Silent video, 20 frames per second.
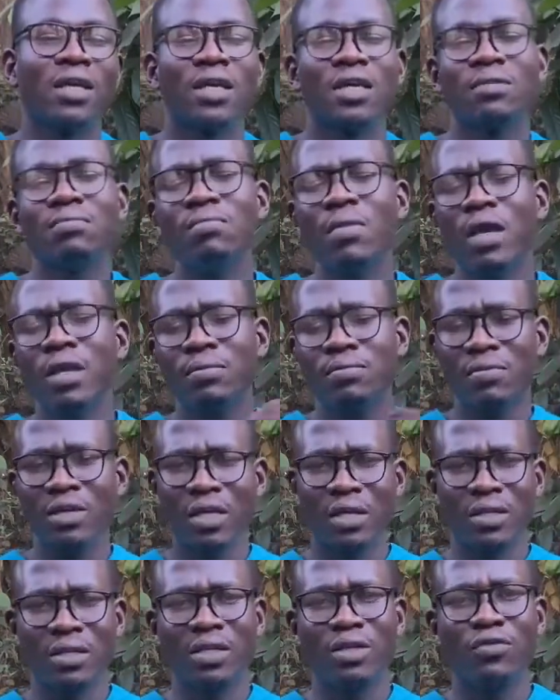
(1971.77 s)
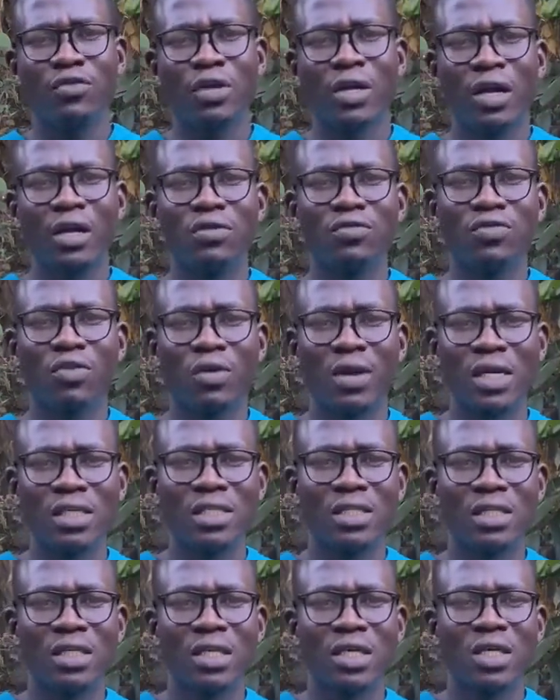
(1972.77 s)
it might be difficult for
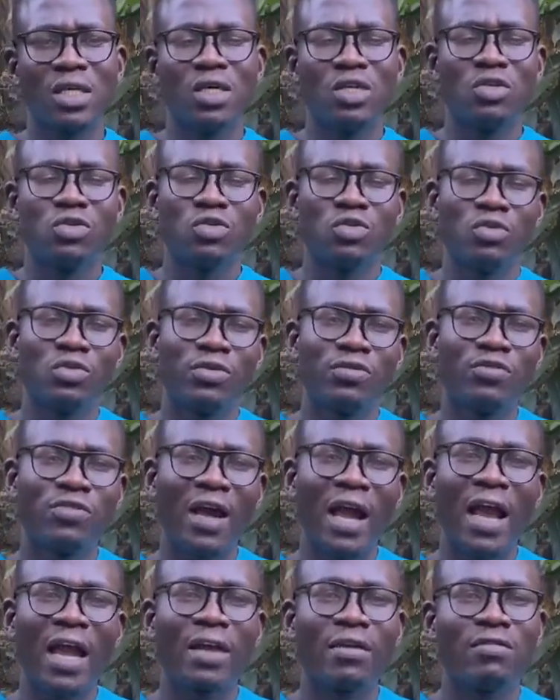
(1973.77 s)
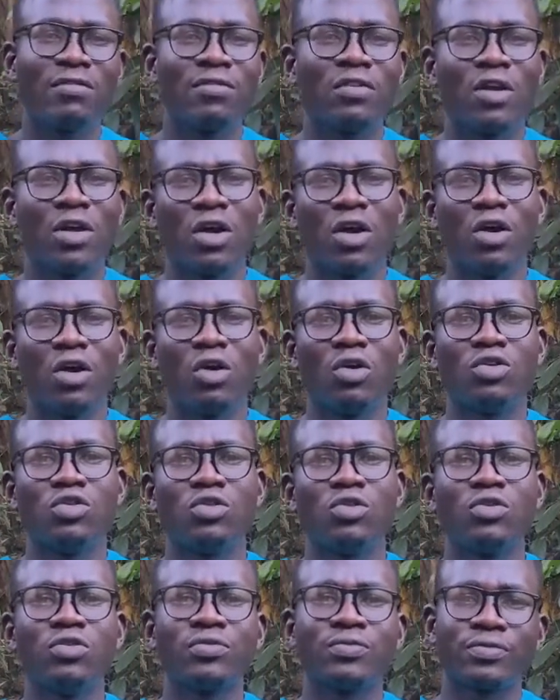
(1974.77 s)
us to revive or
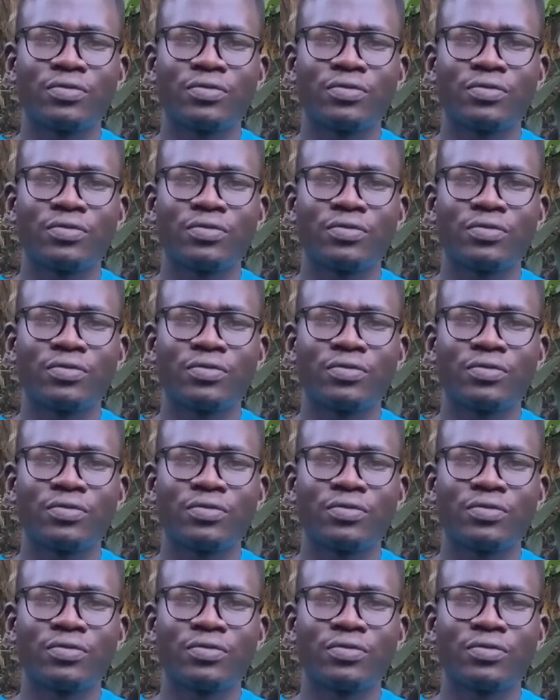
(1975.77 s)
to